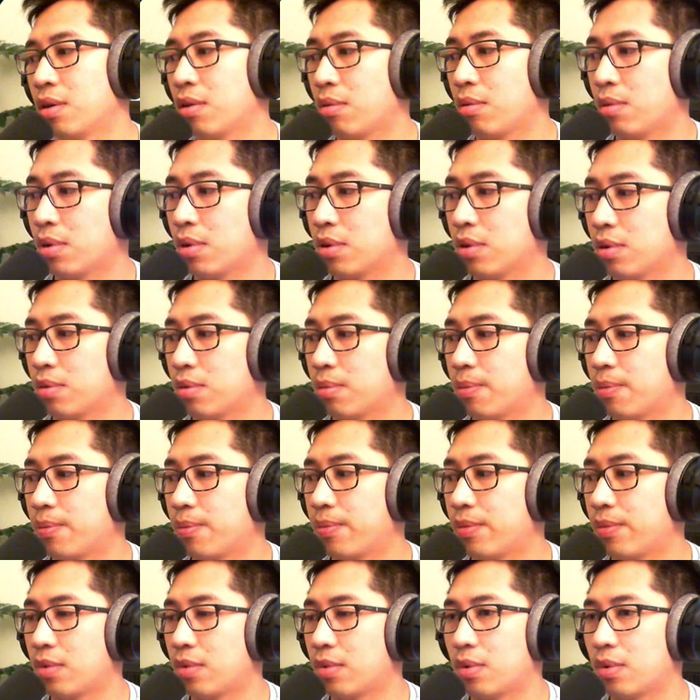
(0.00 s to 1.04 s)
Well,
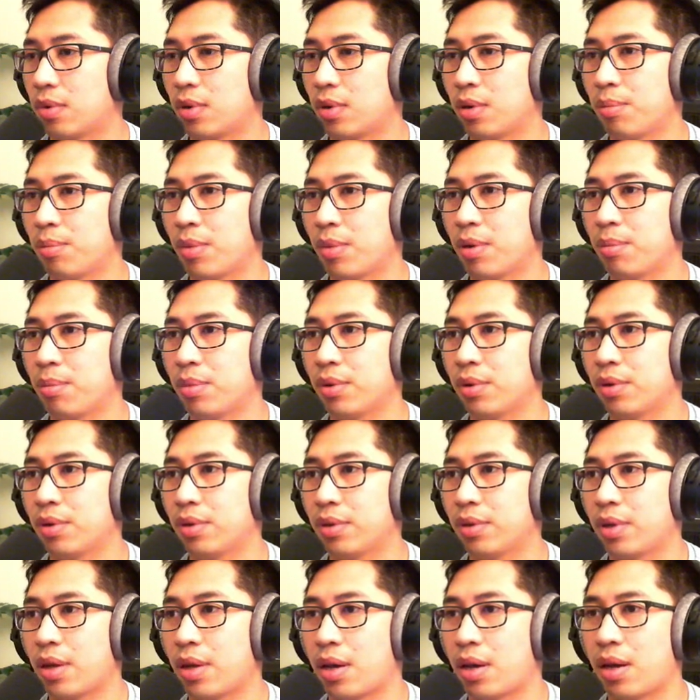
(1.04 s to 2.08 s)

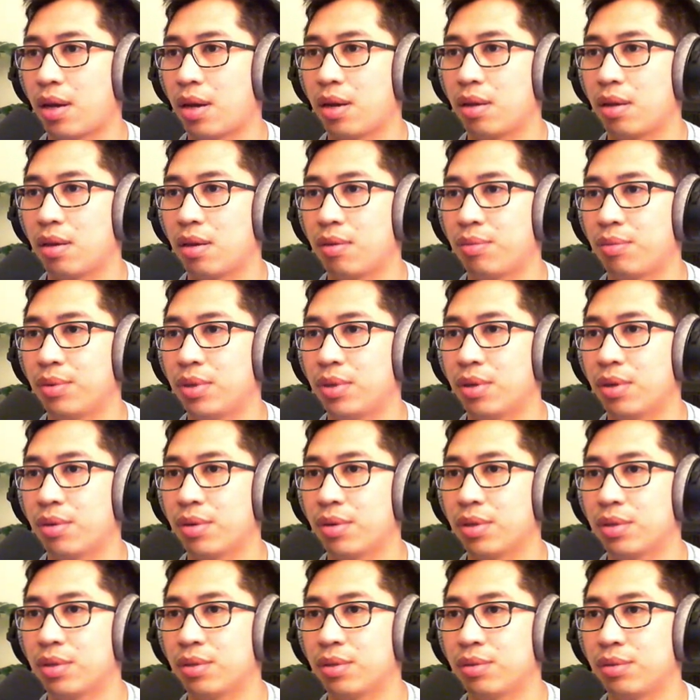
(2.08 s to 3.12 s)
remember that if we go
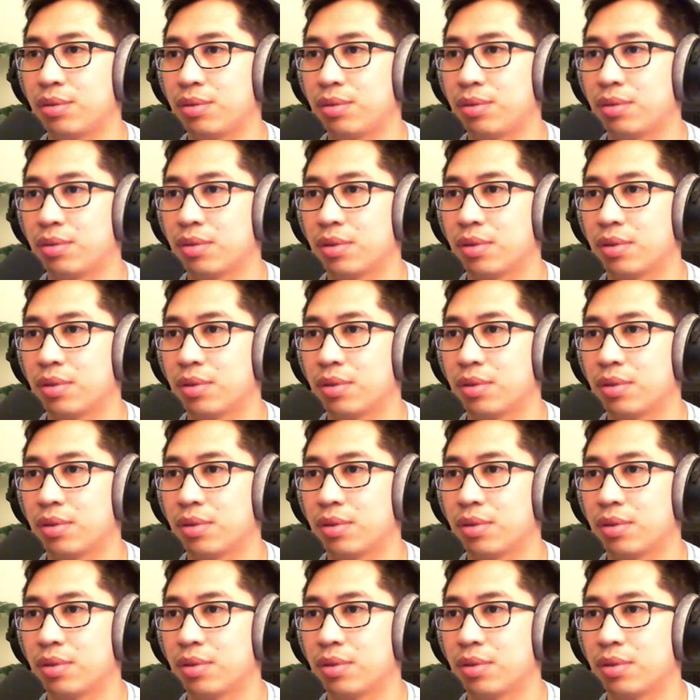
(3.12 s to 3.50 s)
into